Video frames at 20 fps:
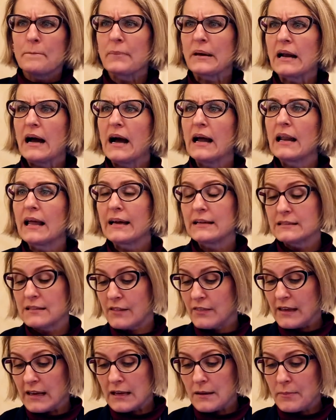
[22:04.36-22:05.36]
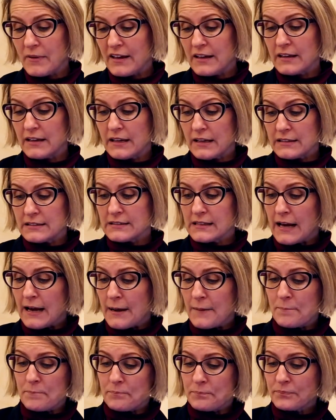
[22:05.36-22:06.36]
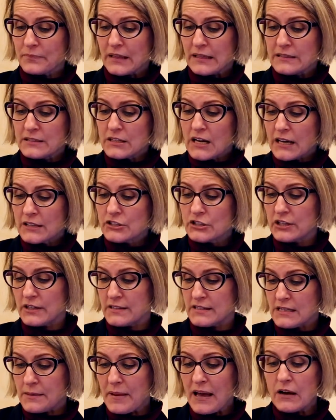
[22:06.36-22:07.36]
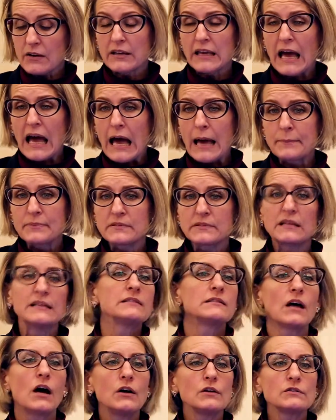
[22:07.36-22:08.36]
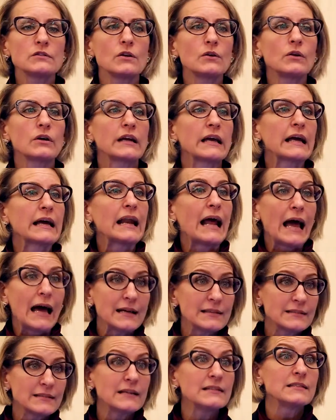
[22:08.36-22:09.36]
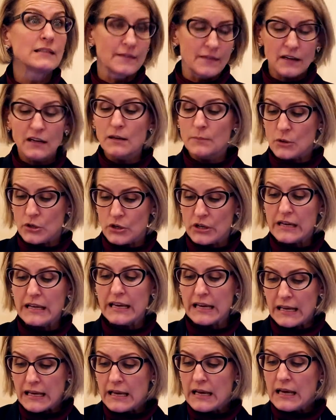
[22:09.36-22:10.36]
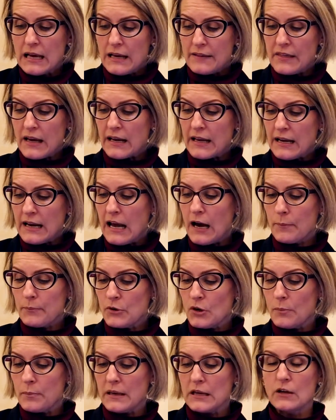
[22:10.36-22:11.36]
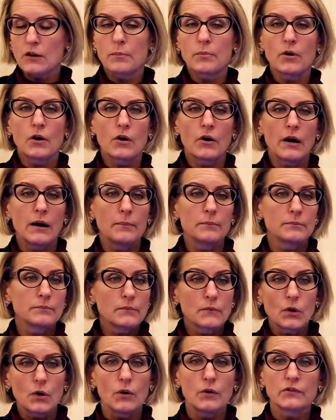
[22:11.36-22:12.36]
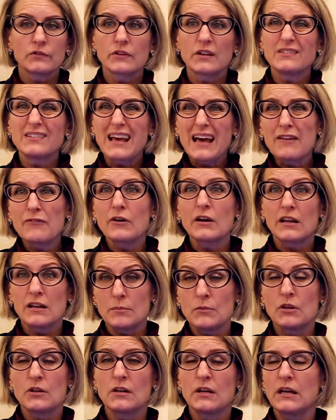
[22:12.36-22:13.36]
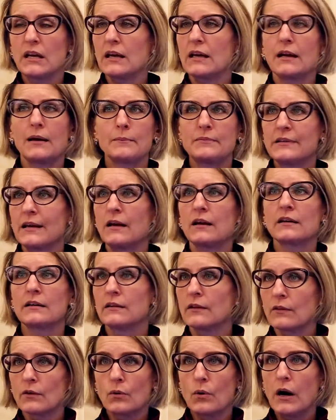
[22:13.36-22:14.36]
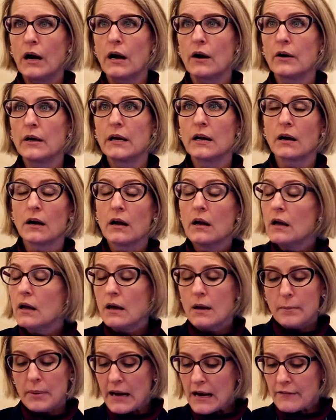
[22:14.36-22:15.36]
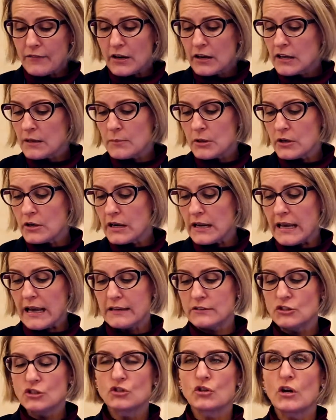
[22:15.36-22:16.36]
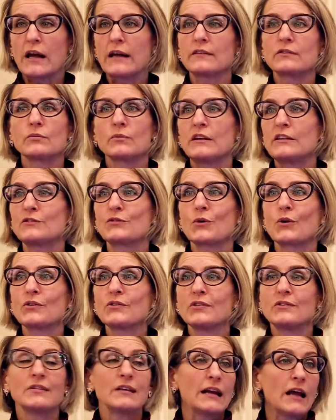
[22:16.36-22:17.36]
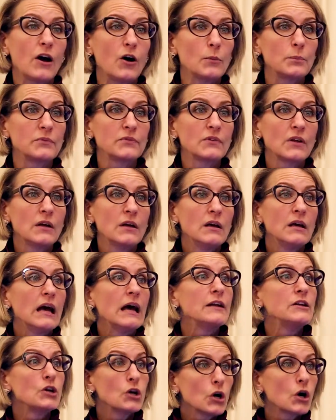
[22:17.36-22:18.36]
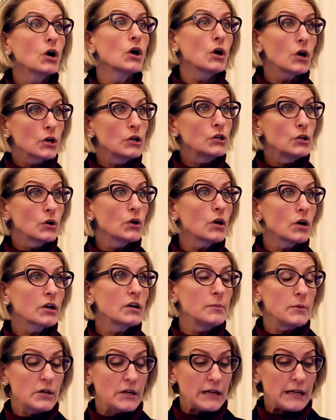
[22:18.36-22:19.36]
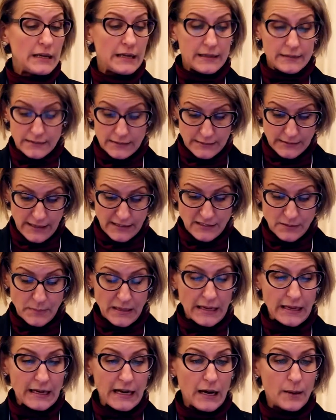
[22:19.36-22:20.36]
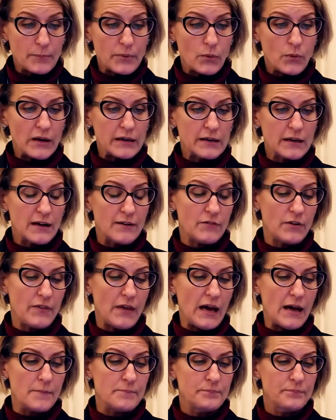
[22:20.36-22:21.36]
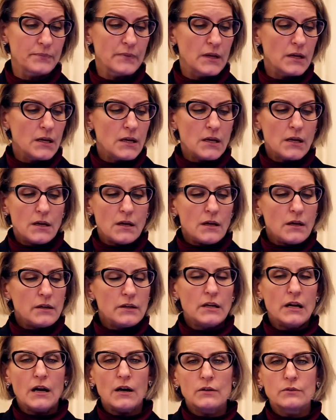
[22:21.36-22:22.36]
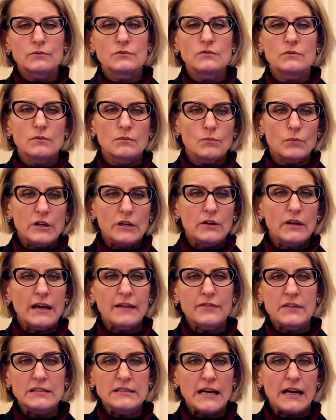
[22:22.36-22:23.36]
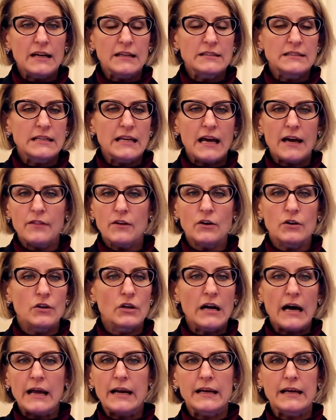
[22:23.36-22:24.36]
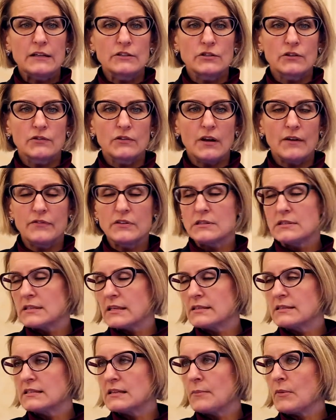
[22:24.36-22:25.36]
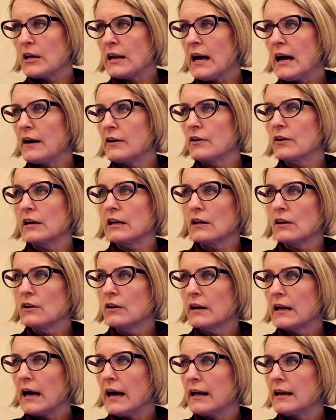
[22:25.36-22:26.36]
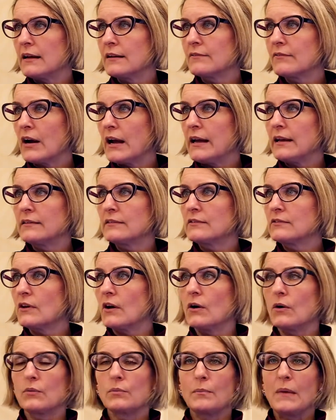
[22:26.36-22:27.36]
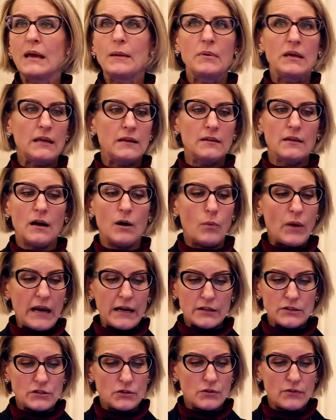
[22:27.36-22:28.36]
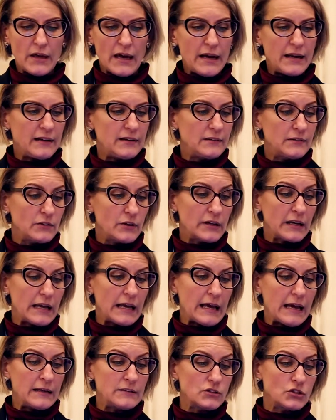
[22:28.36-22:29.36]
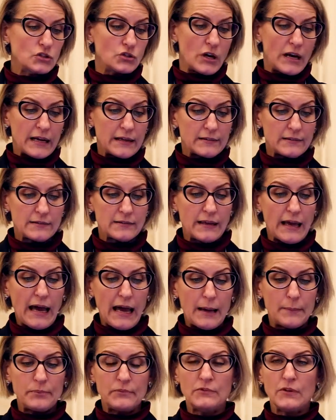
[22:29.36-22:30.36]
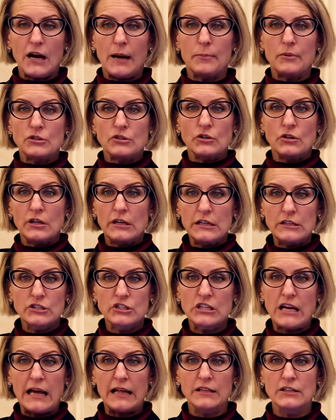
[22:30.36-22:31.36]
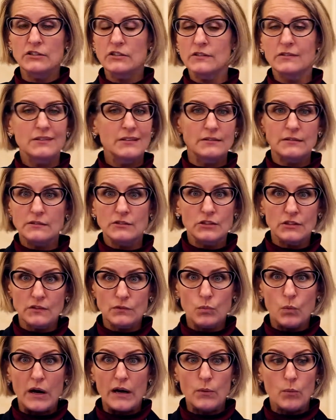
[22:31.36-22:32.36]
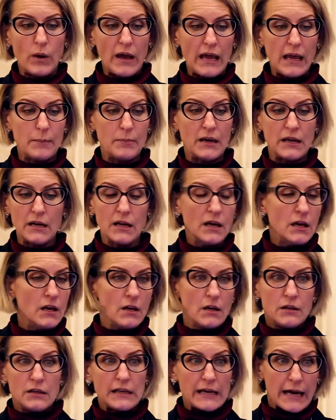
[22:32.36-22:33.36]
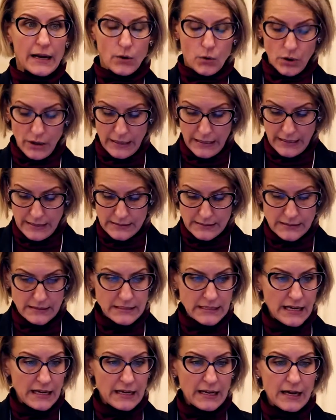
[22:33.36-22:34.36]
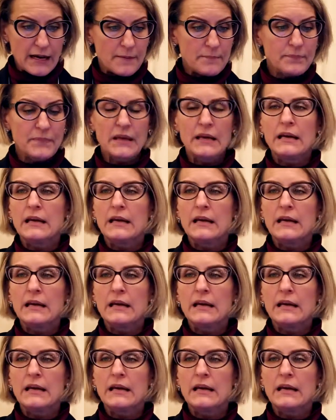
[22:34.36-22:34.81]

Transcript: But I like to think of it as it's not just about gaps. It's also looking at assets in the community that can help you meet your program goals. Because every community, and I'm talking to the choir here, but every community has strengths, resources, and hopes. And your community needs assessment can help you uncover that. When you get the data together, you got to get yourself a system on how you're going to look at it, right? So maybe a way to do that is looking at strengths, gaps, opportunities, challenges. This is just one way, but you got to organize the data.